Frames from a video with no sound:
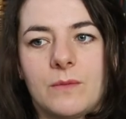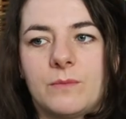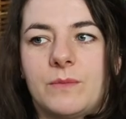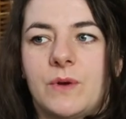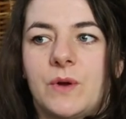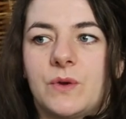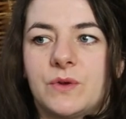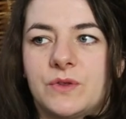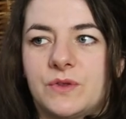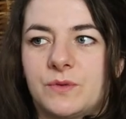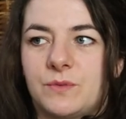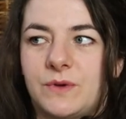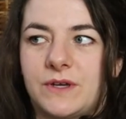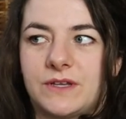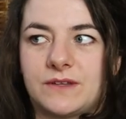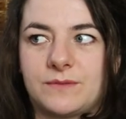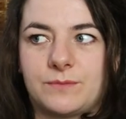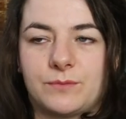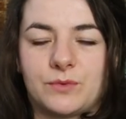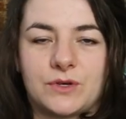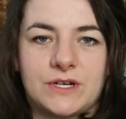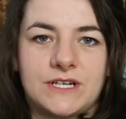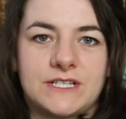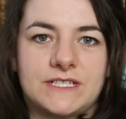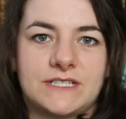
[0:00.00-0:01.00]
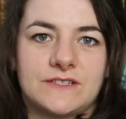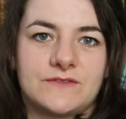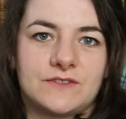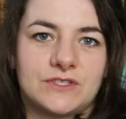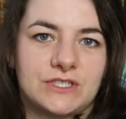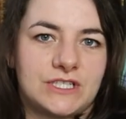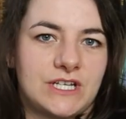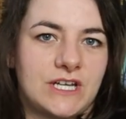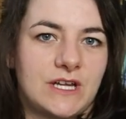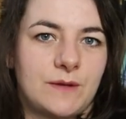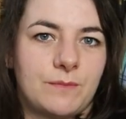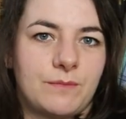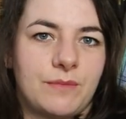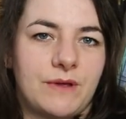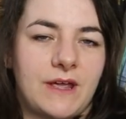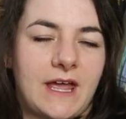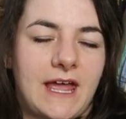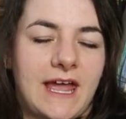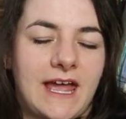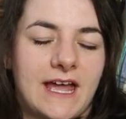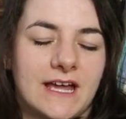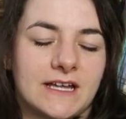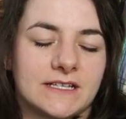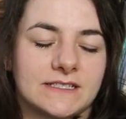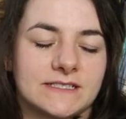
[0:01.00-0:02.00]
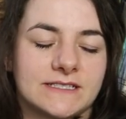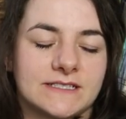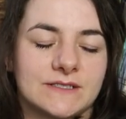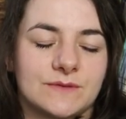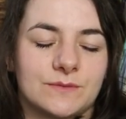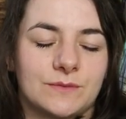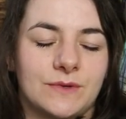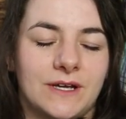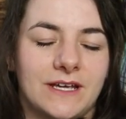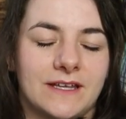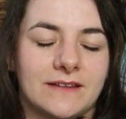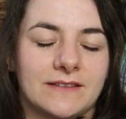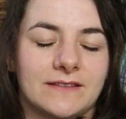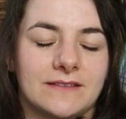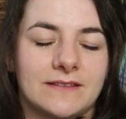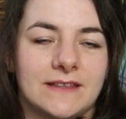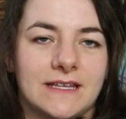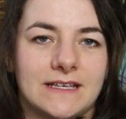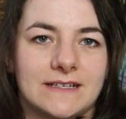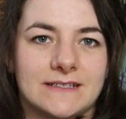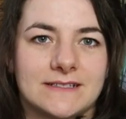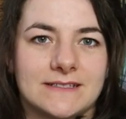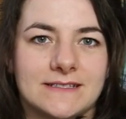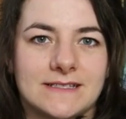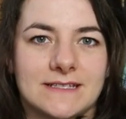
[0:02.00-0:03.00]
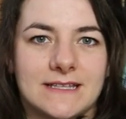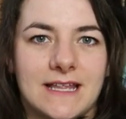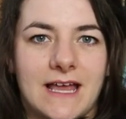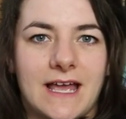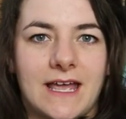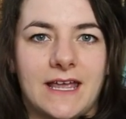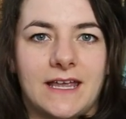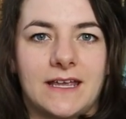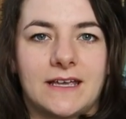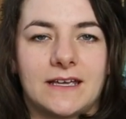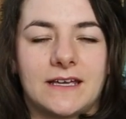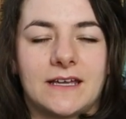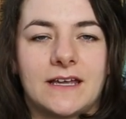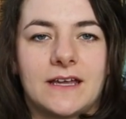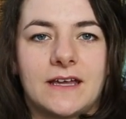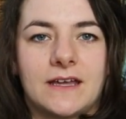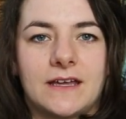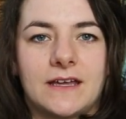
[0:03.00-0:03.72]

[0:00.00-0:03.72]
both with breeds of sheep and with things like